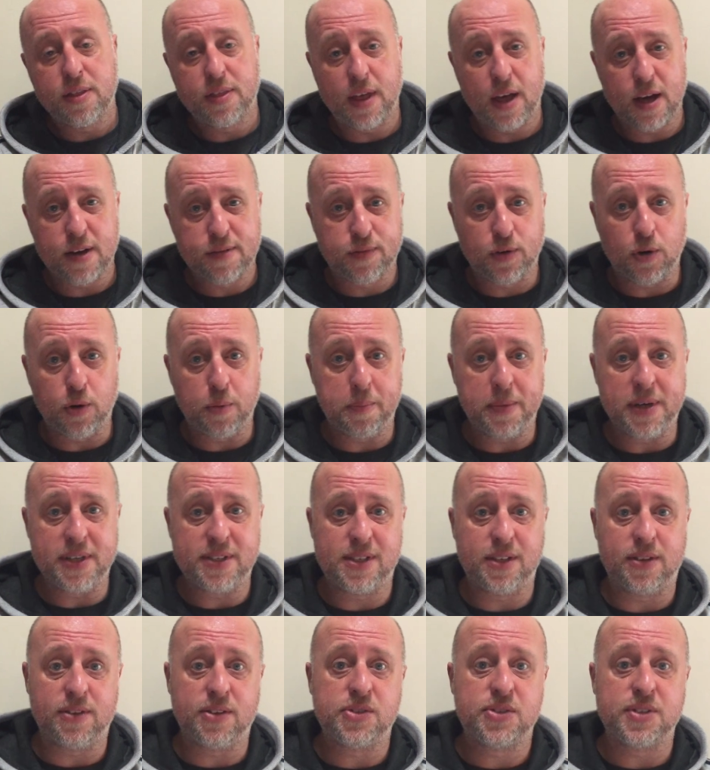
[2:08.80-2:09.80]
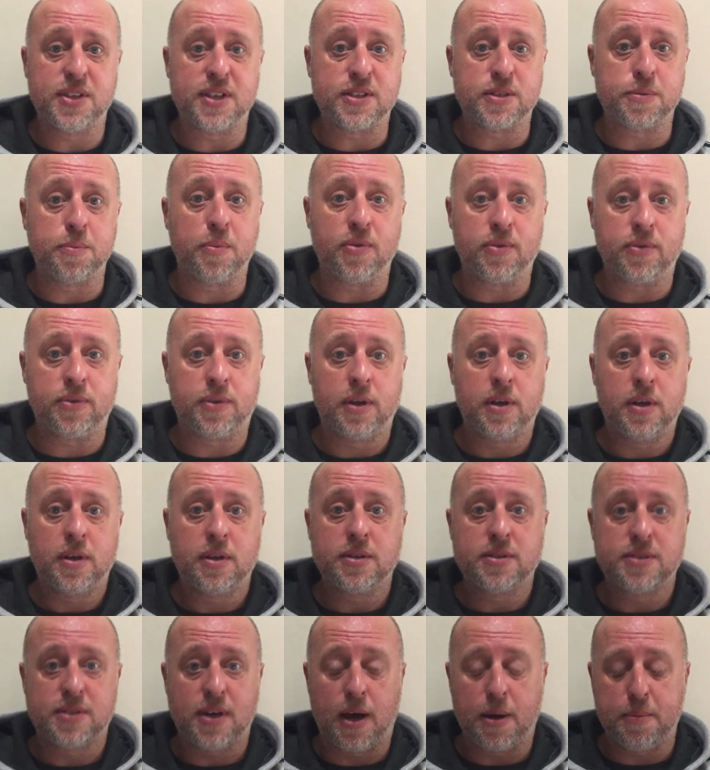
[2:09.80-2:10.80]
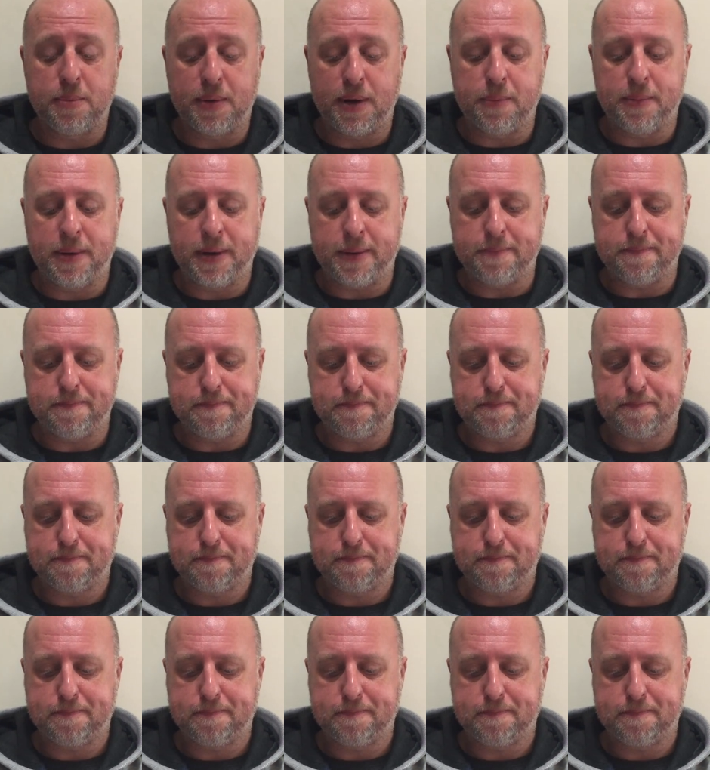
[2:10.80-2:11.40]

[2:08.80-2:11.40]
therefore meeting the 6-month time limit.